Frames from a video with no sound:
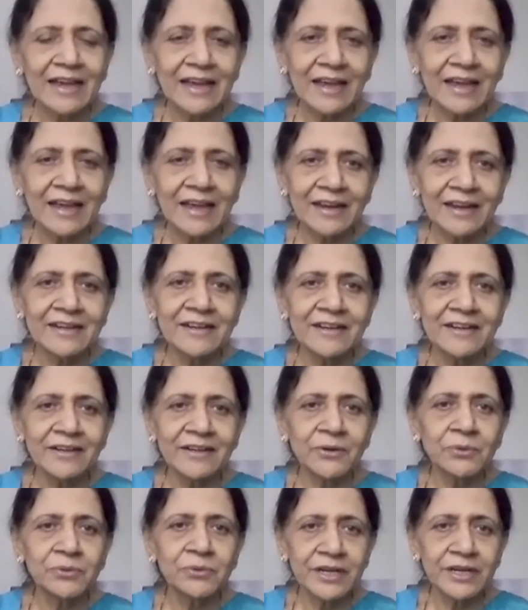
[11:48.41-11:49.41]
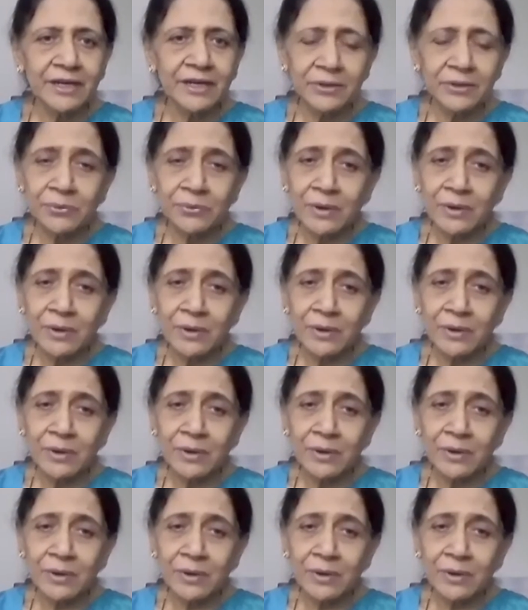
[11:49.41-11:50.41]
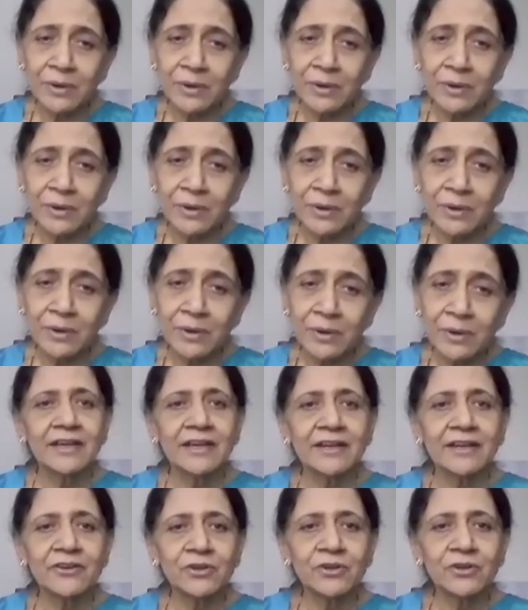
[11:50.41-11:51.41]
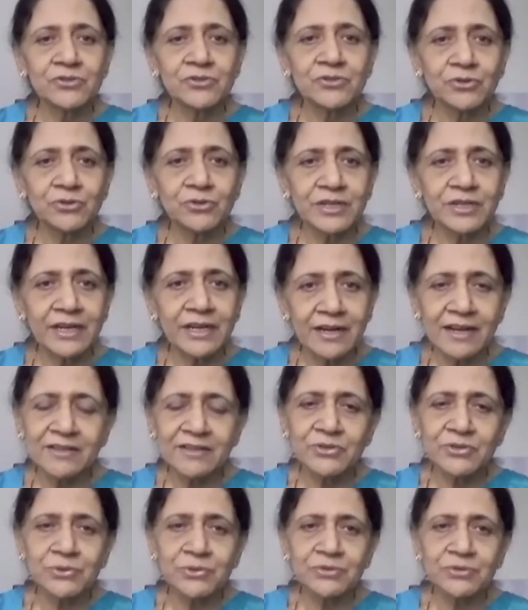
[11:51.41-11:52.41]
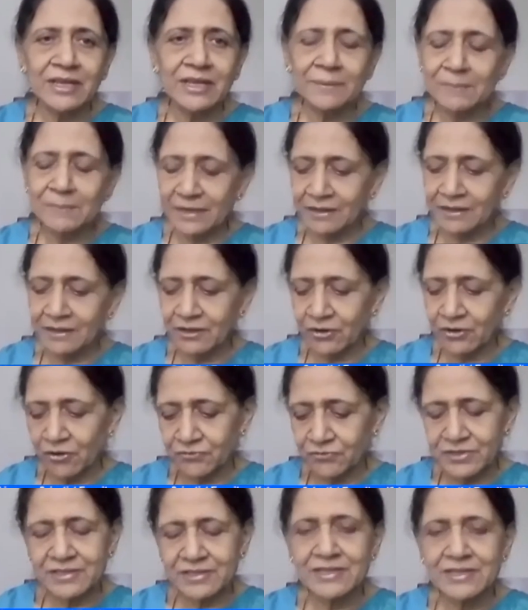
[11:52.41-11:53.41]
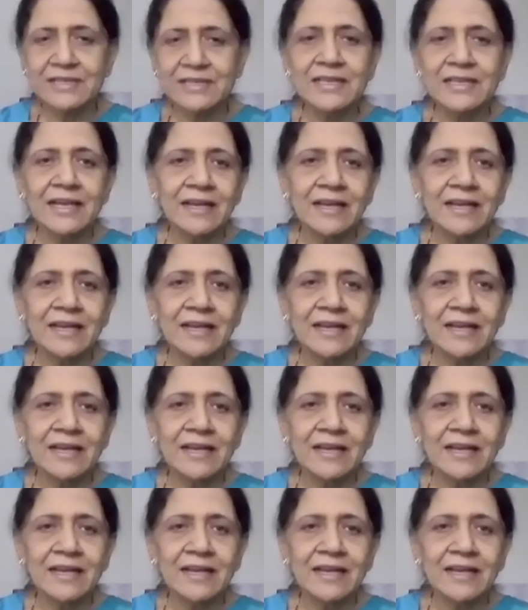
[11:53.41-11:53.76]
and who need to update their knowledge, and also needless to say, medical officers.